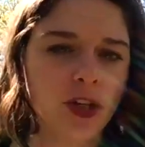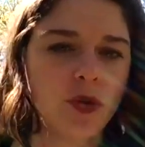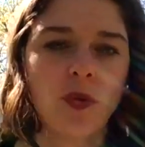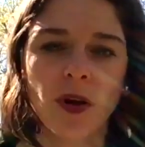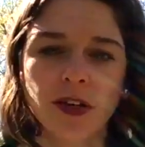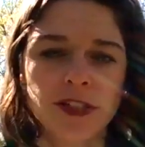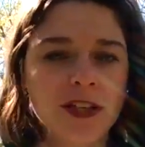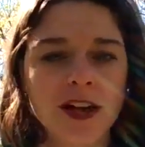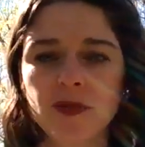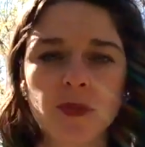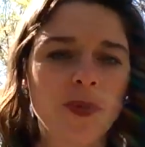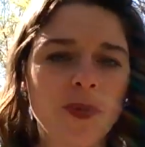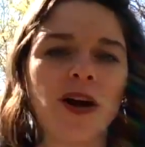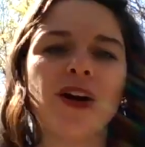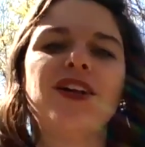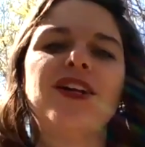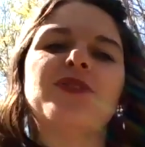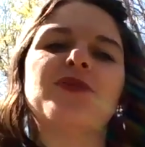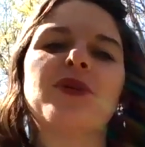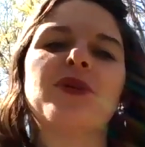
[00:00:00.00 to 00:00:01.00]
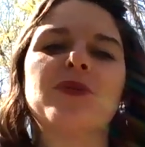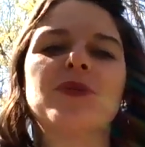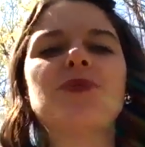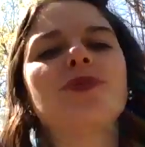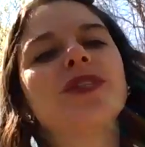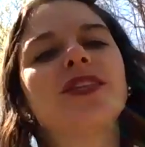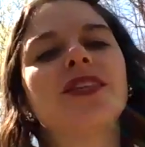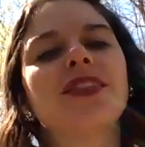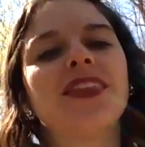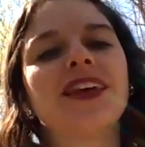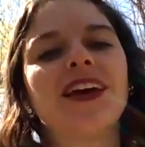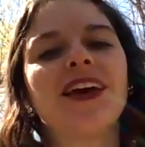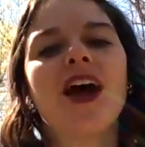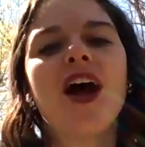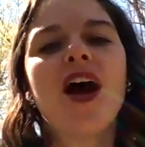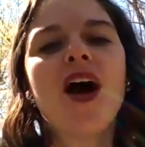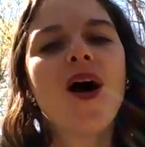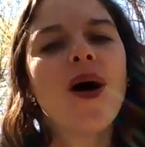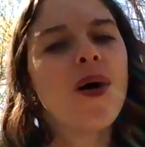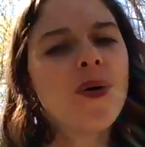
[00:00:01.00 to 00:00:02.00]
You want to have a party. You want people to think,
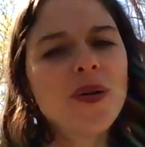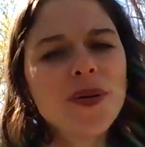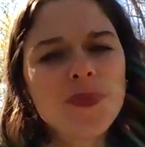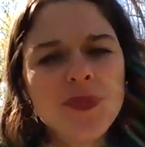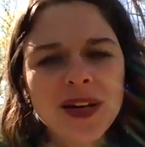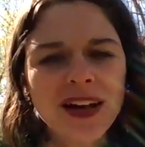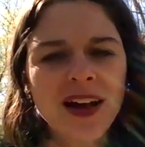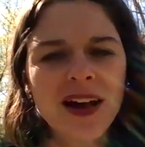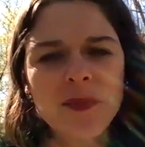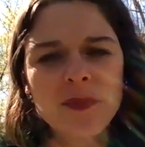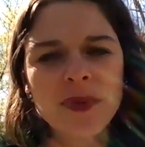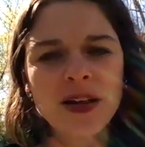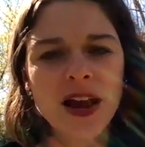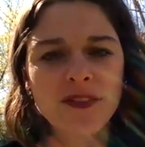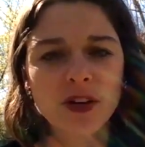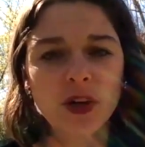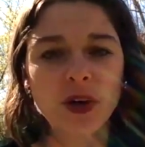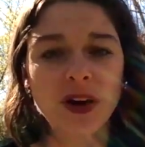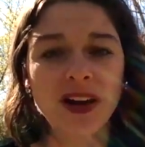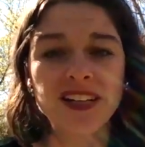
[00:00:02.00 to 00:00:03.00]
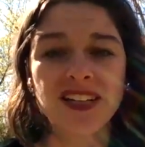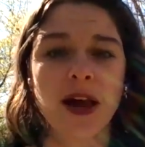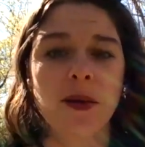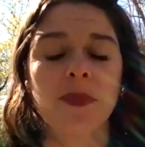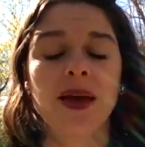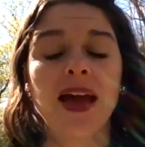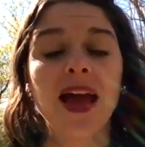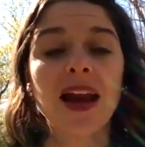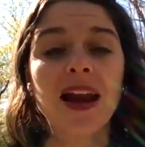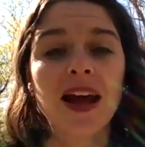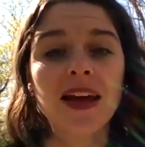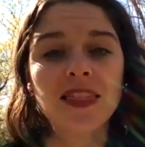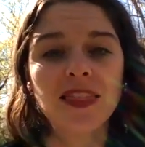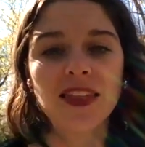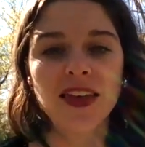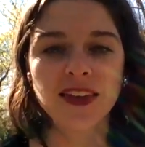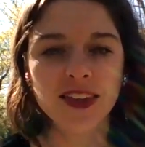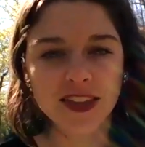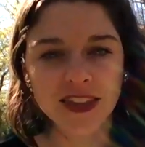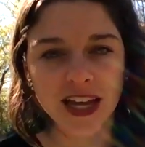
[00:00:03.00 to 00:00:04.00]
oh, I'm going to come and have a great time. And I
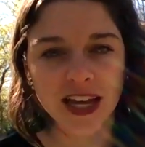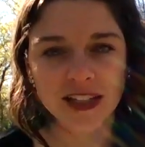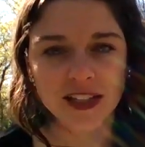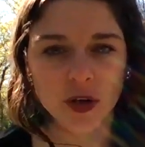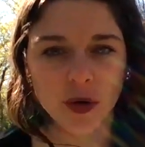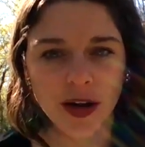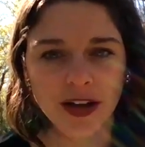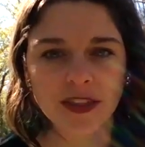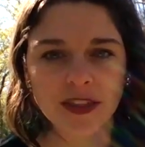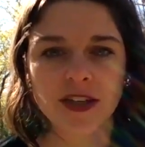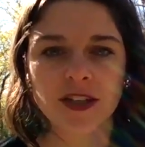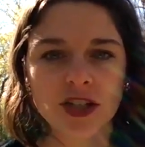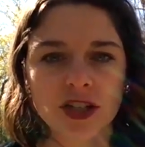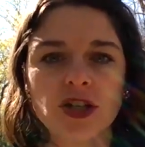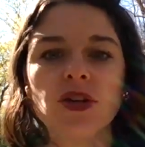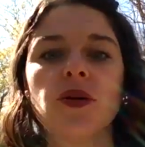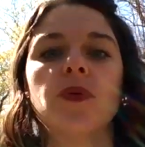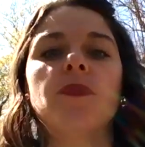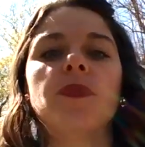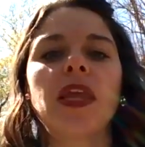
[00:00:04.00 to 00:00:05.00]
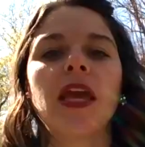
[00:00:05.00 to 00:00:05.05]
think that that's a great thing to do.